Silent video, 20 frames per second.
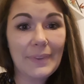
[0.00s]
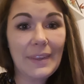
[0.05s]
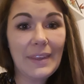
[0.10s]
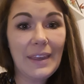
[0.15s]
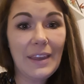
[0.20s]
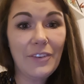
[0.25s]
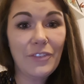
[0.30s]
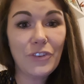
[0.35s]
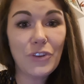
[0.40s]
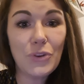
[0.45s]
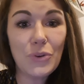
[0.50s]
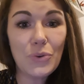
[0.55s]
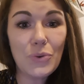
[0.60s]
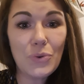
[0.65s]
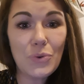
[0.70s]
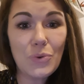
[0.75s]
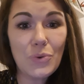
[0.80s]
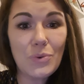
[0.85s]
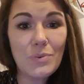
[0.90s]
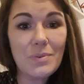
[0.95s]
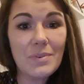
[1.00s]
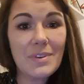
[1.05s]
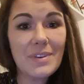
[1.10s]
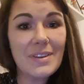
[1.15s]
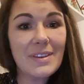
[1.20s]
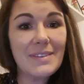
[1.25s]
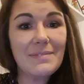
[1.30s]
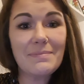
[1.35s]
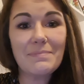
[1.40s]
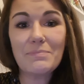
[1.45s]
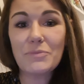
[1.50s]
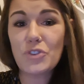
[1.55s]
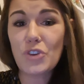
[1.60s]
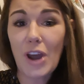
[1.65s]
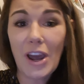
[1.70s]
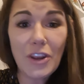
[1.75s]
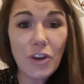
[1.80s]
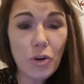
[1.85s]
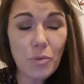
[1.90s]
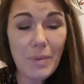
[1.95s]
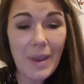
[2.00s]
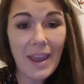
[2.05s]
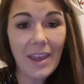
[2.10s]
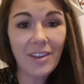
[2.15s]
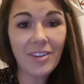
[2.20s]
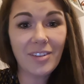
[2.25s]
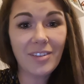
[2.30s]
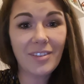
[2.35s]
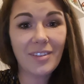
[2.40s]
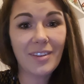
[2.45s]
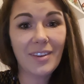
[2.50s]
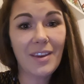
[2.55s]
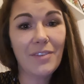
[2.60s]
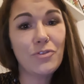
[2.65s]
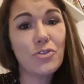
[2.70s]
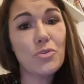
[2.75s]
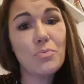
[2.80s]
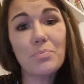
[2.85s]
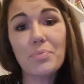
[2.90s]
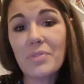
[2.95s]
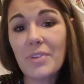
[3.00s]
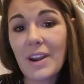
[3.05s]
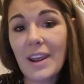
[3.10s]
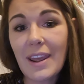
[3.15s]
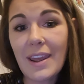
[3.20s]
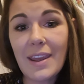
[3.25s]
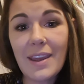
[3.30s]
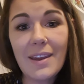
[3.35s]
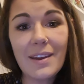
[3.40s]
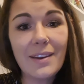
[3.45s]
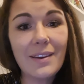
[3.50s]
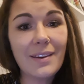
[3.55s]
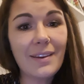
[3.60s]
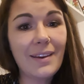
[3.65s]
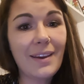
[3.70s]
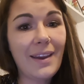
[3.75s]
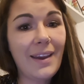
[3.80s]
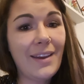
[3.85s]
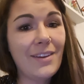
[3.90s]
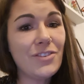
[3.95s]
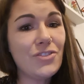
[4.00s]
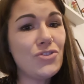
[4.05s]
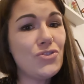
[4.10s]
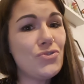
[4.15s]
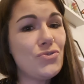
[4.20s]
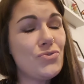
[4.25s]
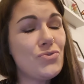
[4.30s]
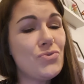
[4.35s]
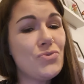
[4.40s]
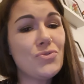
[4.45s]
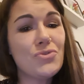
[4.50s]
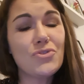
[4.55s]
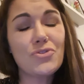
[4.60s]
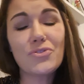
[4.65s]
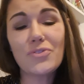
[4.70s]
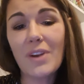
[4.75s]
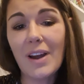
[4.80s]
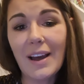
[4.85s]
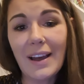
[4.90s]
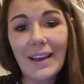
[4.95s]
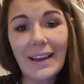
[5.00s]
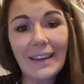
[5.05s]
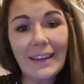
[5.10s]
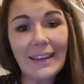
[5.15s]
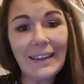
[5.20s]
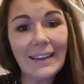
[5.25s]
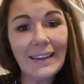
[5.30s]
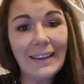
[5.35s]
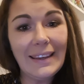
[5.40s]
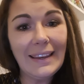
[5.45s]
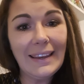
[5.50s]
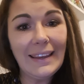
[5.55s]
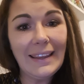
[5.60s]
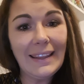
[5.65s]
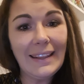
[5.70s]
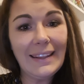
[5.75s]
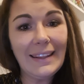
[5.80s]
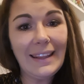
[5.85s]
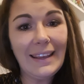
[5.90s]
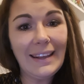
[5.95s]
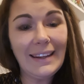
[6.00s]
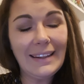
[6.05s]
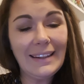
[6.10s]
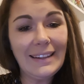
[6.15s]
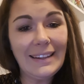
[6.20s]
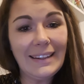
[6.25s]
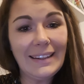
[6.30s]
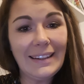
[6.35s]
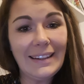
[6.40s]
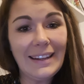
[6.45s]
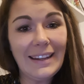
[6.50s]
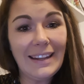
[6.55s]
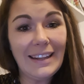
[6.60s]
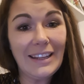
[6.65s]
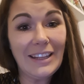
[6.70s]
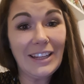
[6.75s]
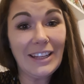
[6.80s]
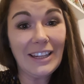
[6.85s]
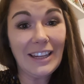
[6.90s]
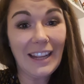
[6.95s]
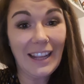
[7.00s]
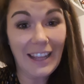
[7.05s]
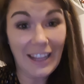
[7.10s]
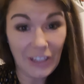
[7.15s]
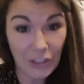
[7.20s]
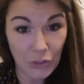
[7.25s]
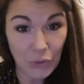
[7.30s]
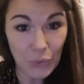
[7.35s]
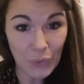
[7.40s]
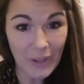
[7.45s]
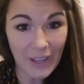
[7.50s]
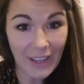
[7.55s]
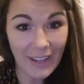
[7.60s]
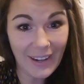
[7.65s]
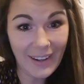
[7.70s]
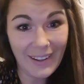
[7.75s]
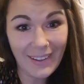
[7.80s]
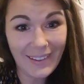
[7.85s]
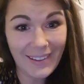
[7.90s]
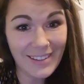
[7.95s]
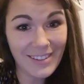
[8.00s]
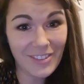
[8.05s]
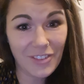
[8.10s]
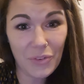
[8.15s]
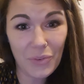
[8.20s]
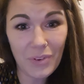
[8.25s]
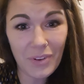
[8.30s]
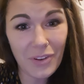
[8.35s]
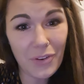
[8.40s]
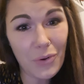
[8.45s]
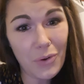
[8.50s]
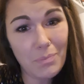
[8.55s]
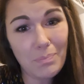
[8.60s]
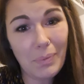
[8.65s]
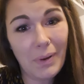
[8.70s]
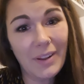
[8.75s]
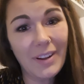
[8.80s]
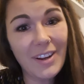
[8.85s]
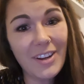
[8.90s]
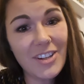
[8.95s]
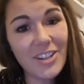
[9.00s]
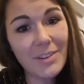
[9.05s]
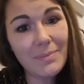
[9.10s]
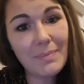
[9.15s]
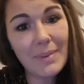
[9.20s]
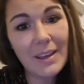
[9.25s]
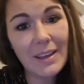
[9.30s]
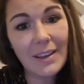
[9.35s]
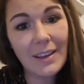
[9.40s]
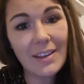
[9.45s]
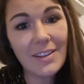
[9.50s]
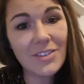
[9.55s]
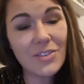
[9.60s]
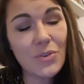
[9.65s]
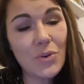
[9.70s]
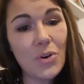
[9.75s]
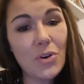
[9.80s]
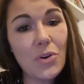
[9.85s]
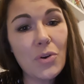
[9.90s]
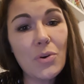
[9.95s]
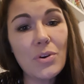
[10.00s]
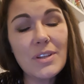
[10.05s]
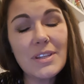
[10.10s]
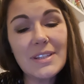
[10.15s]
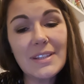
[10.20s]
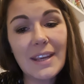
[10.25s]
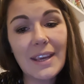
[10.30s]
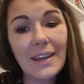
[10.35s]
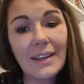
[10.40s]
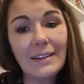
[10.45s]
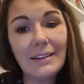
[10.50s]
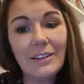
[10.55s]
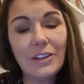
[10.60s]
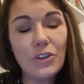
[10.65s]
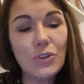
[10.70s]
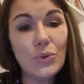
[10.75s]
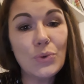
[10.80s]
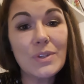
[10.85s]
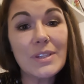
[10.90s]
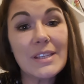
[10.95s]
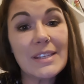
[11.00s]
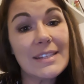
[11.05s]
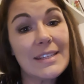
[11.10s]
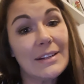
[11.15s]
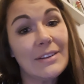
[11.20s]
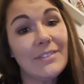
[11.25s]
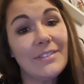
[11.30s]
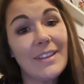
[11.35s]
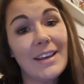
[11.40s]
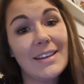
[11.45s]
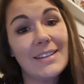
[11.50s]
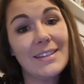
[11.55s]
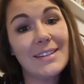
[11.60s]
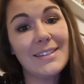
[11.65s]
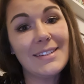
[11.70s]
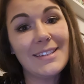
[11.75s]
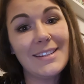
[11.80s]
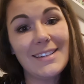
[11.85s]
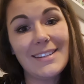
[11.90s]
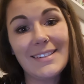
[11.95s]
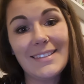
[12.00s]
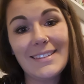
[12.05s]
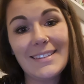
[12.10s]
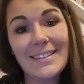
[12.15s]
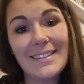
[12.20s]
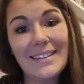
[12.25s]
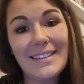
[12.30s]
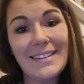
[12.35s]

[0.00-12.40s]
if you try your best, if you pray and you try, then and you don't get it, it's not God punishing me. It's not God saying you don't deserve this. It's just